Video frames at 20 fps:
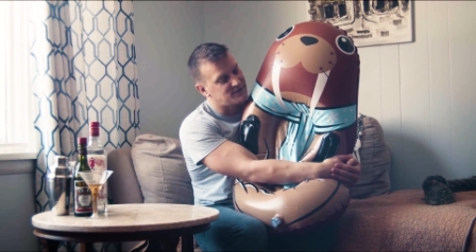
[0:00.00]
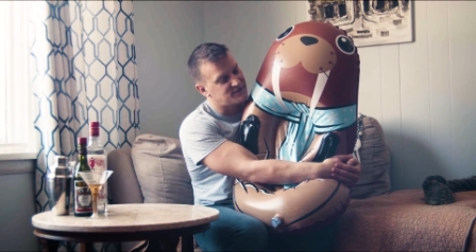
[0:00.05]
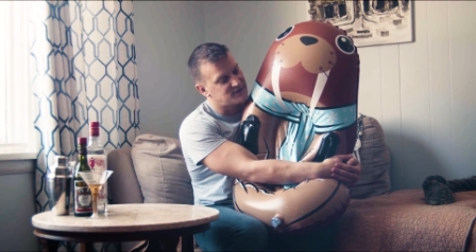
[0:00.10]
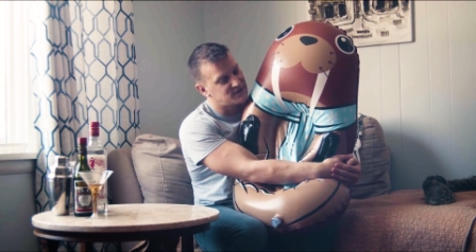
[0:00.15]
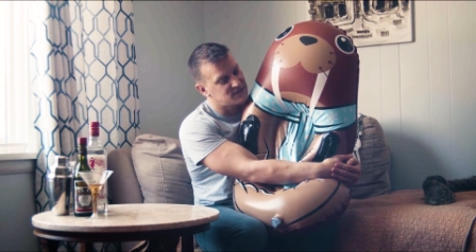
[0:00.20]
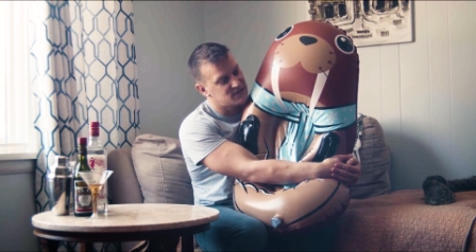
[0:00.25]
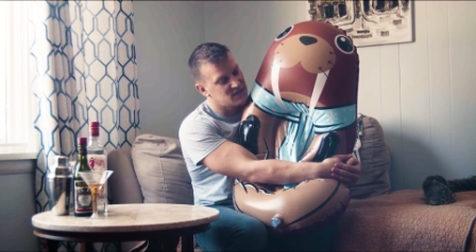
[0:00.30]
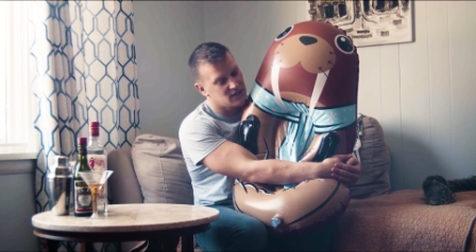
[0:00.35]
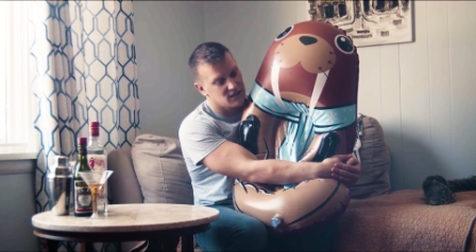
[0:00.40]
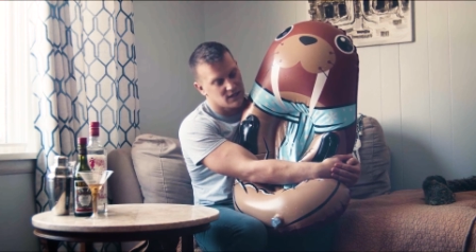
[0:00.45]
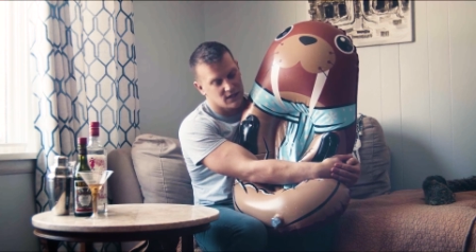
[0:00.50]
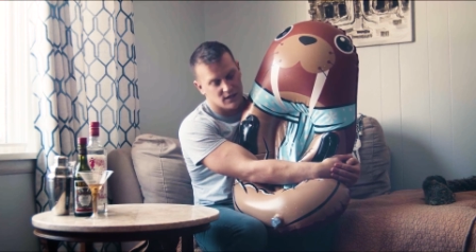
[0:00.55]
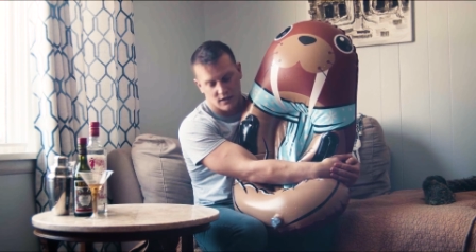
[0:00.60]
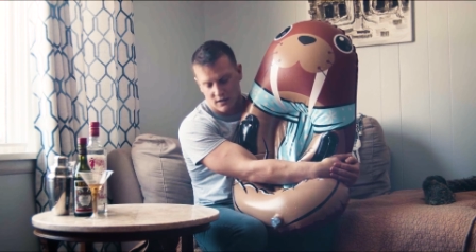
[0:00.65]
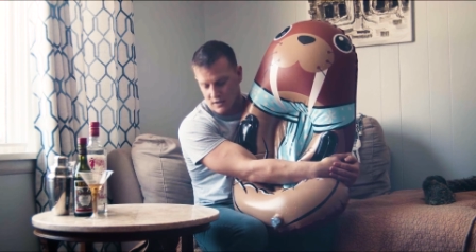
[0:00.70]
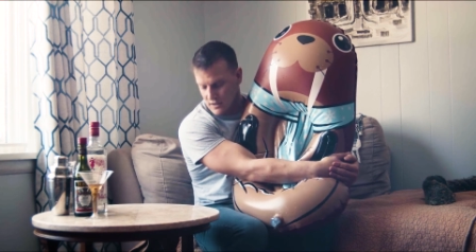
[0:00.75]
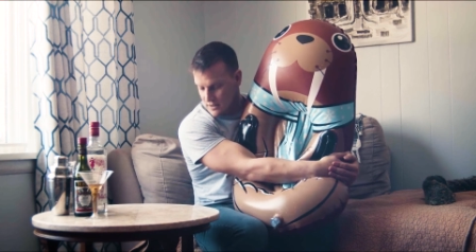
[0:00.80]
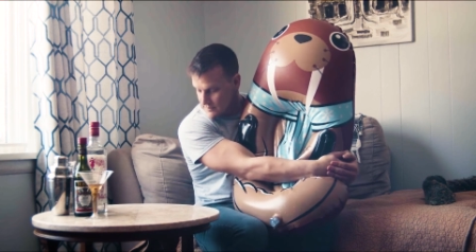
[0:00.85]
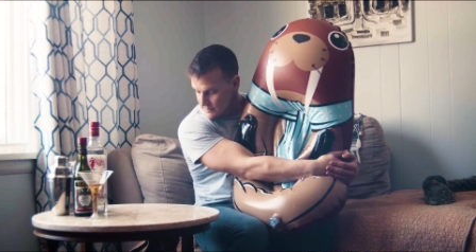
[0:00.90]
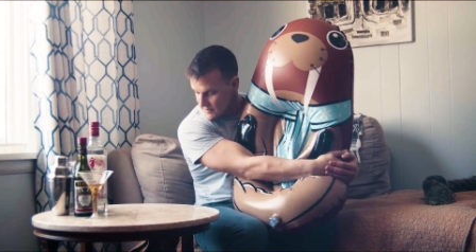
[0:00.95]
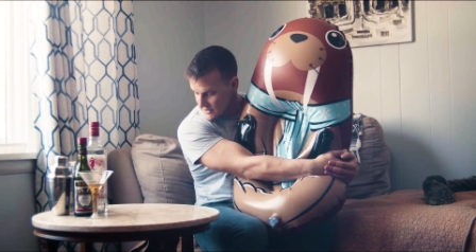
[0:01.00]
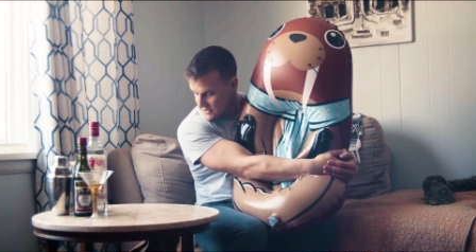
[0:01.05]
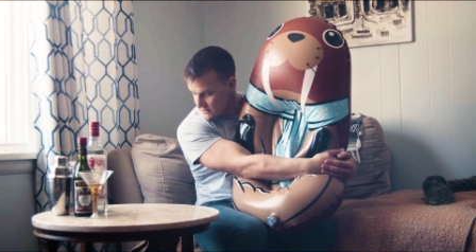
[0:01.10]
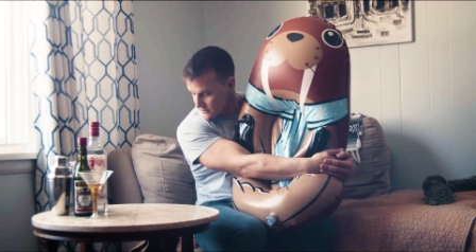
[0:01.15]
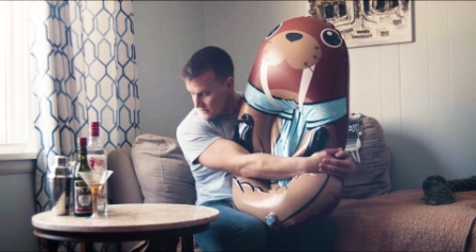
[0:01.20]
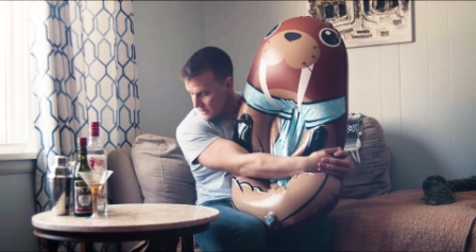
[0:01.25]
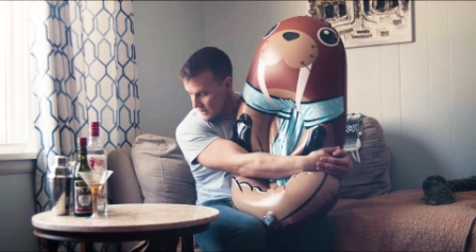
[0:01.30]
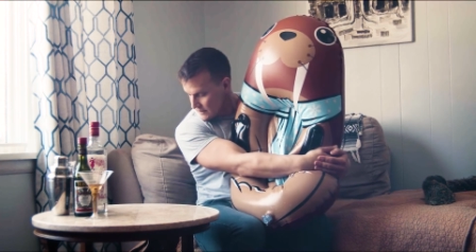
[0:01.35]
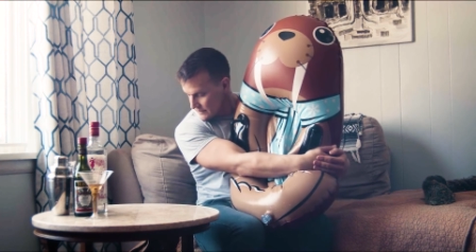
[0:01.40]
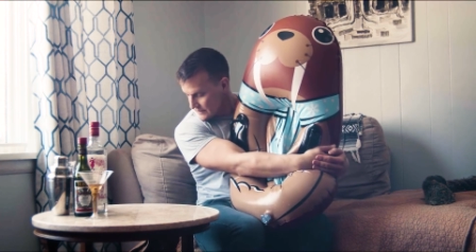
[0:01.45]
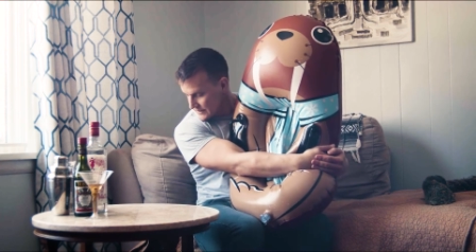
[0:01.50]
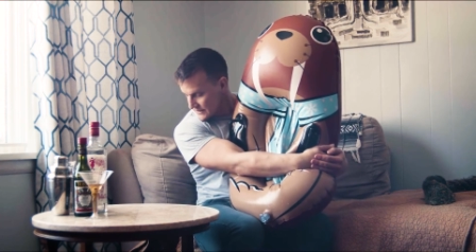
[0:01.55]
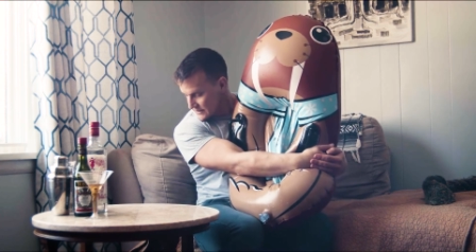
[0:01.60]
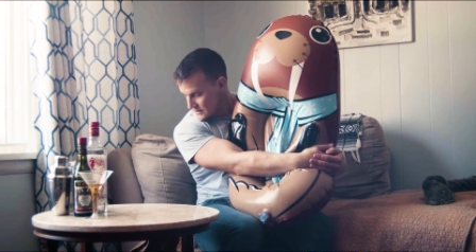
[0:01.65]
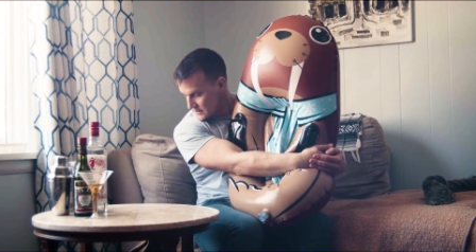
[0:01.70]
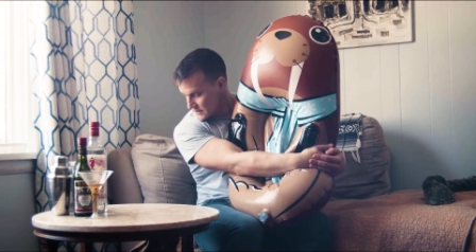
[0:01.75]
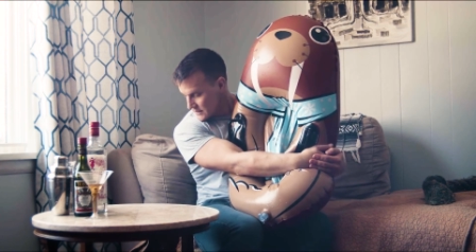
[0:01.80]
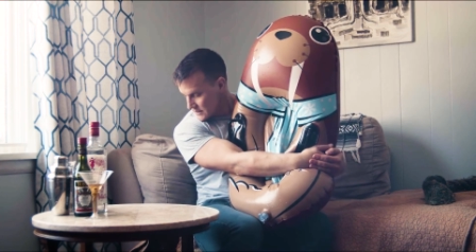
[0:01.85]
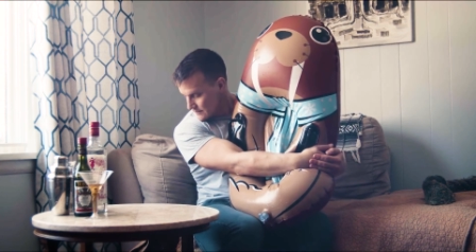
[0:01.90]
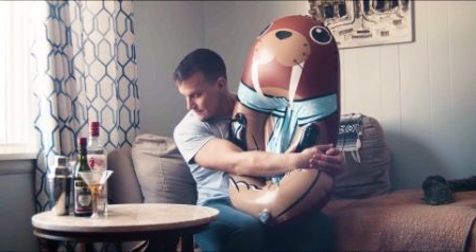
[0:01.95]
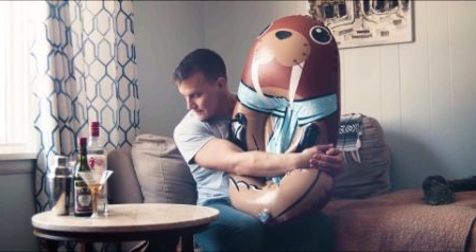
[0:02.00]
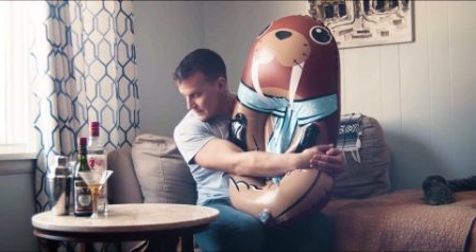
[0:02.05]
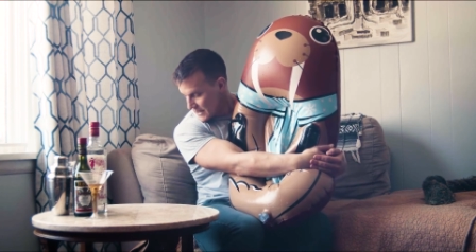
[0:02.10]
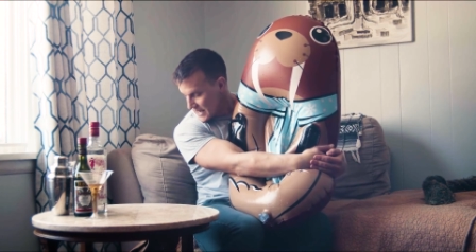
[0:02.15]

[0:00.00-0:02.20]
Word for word: if you see Mr. Walrus